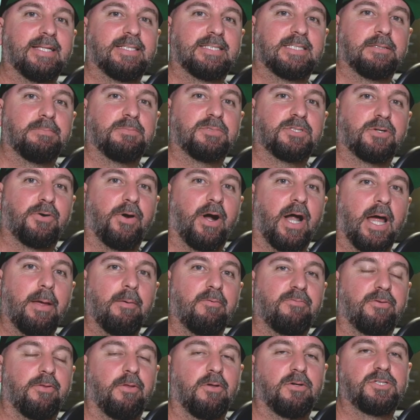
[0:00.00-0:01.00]
hit
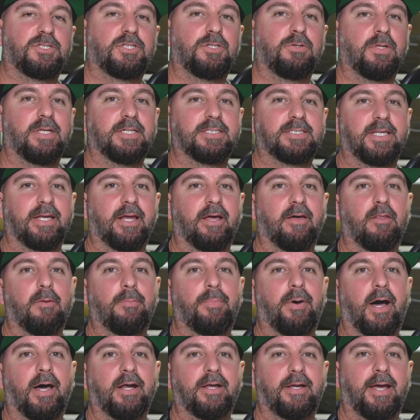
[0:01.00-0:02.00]
subscribe. For those of you listening on
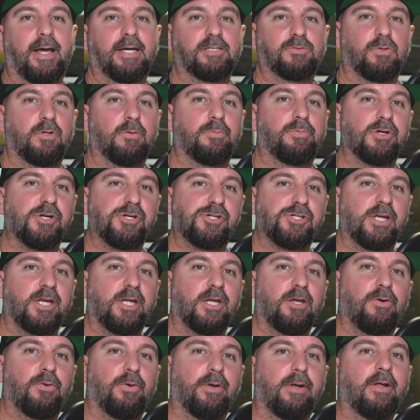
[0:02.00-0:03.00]
the podcast, we
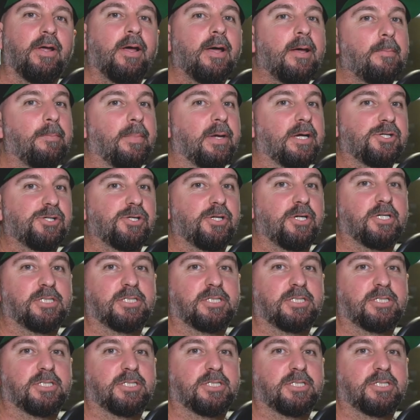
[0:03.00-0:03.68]
appreciate you, and make sure